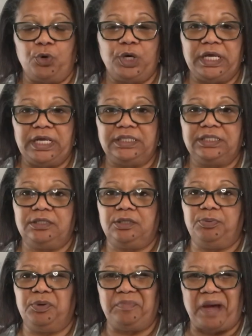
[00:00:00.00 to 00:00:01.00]
this to
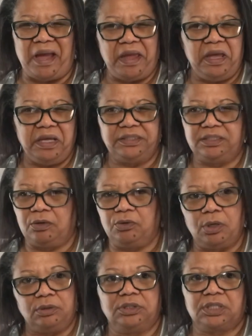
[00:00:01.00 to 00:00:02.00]
put my hands on
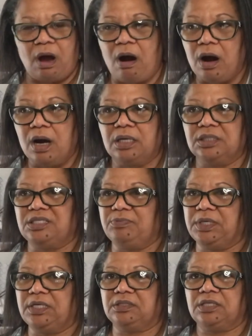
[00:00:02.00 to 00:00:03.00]
those carts,
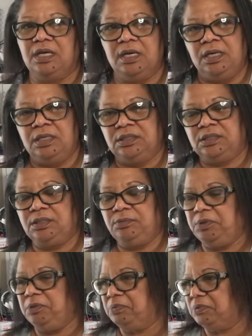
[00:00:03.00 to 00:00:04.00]
because see
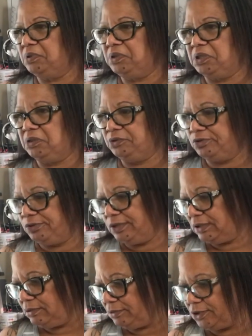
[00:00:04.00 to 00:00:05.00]
people, you know,
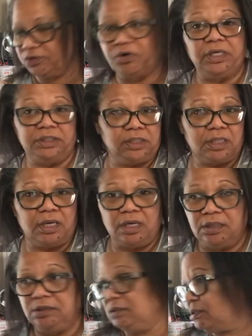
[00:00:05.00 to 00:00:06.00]
doing strange
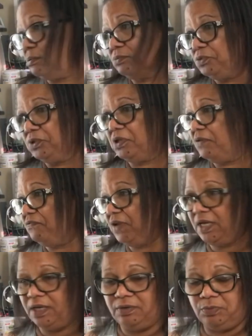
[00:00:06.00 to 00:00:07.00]
things with their
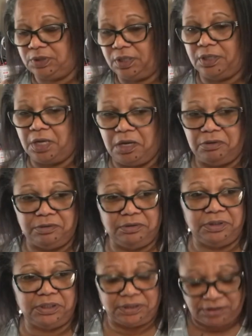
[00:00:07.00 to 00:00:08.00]
face, with their
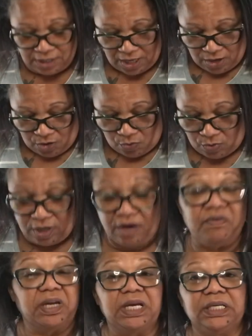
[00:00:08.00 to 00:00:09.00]
nose and
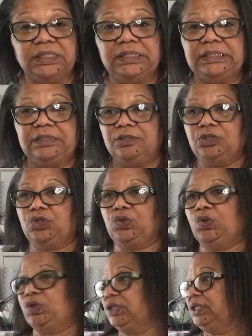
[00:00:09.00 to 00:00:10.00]
whatever else in the
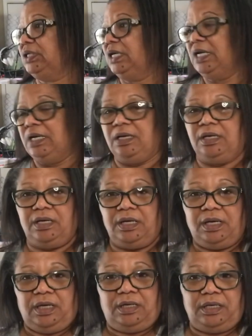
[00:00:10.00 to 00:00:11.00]
store,
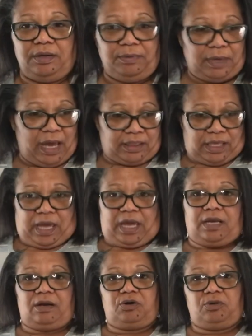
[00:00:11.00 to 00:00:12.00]
and never got their
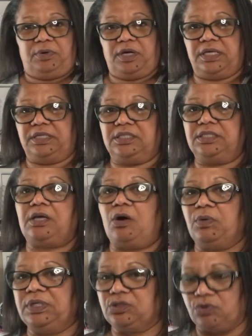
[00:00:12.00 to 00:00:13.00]
hand on the buggy. It just
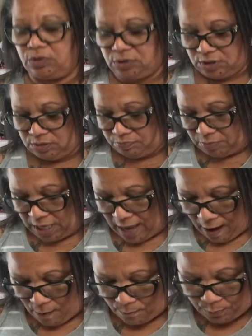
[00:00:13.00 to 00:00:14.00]
always grossed me
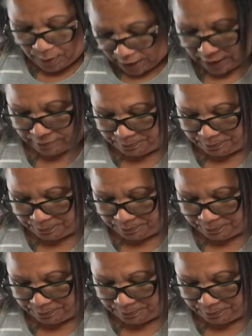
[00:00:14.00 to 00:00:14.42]
out. But